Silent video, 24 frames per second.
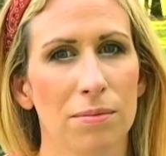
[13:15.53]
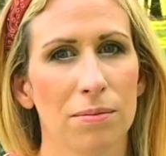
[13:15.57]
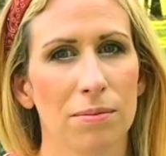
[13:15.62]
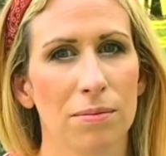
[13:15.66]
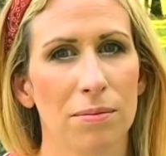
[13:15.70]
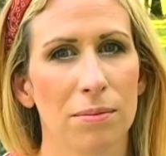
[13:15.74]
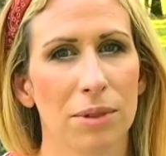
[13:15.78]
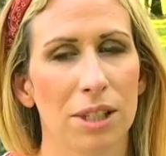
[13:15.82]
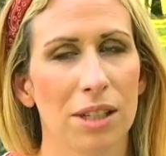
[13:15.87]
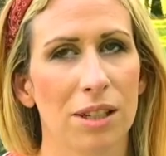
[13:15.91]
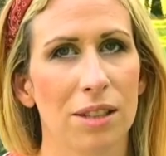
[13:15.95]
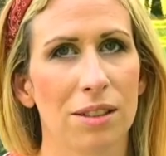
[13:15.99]

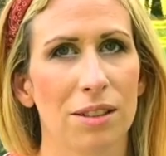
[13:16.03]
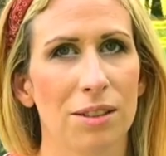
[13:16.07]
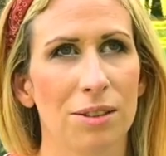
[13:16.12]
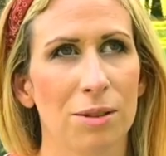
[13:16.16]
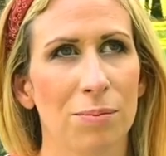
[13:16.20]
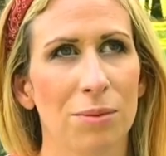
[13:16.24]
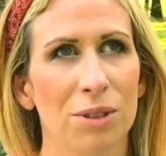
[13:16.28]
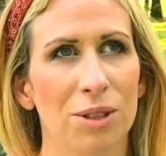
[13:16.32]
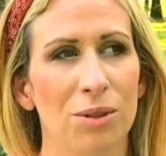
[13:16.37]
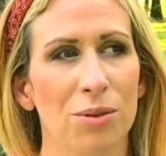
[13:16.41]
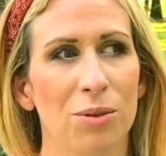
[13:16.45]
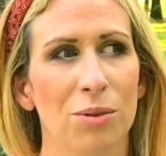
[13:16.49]
because it's
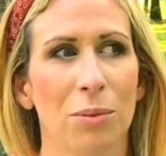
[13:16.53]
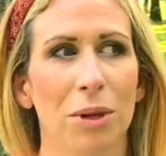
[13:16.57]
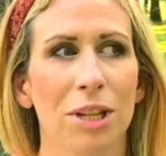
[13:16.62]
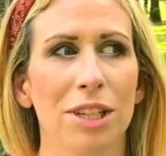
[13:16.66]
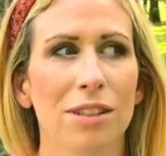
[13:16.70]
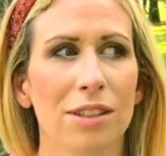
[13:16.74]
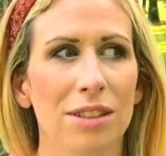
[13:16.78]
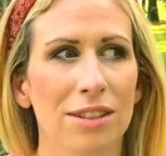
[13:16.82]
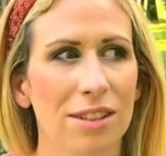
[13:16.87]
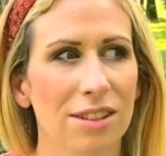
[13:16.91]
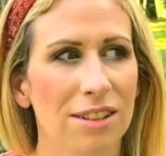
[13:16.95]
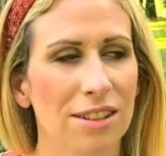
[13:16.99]
been two
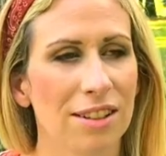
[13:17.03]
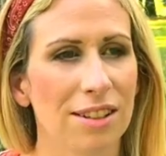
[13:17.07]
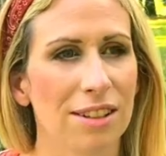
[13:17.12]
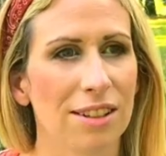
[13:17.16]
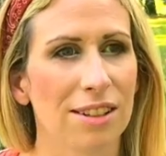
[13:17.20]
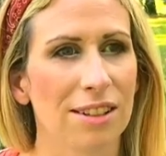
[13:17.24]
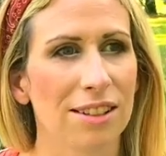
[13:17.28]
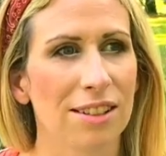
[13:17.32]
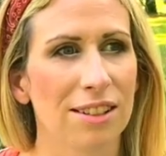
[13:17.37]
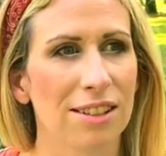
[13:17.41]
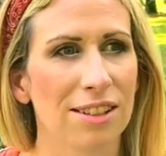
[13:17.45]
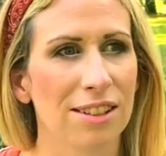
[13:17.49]
months
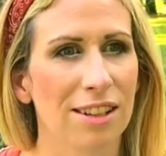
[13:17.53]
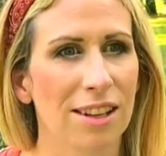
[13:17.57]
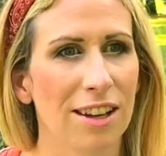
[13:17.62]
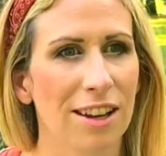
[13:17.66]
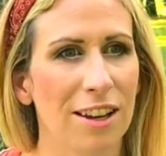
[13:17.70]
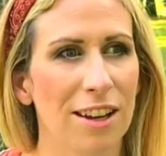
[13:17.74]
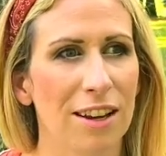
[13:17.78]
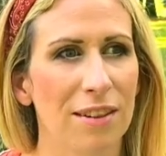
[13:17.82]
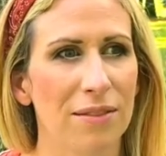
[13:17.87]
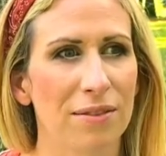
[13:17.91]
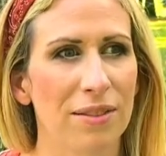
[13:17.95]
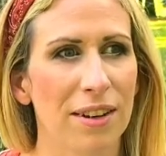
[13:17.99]
and
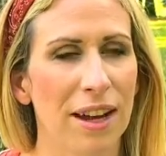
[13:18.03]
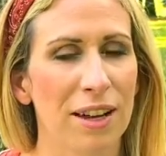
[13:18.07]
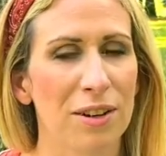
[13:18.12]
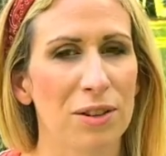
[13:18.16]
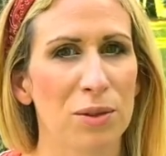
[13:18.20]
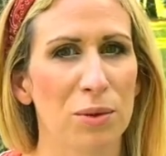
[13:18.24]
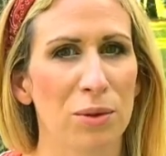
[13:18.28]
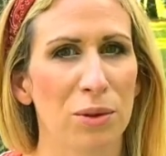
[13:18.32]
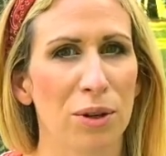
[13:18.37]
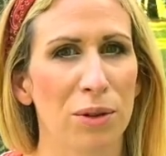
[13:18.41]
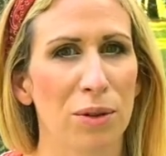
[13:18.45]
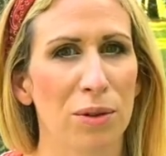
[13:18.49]
I've had
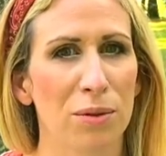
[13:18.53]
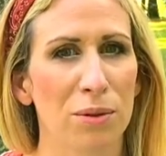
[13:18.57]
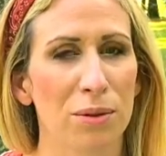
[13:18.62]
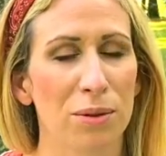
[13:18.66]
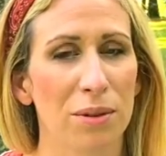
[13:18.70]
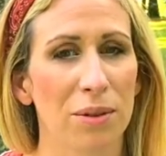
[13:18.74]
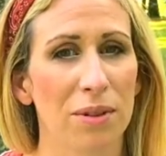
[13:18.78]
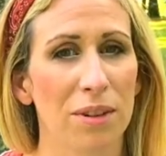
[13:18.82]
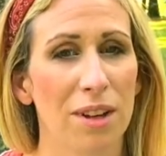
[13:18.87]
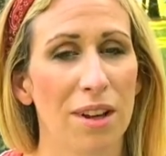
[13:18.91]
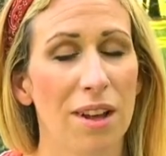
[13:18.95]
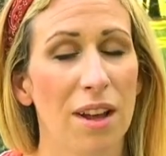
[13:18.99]
to work
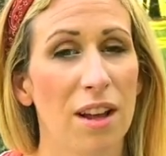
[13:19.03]
through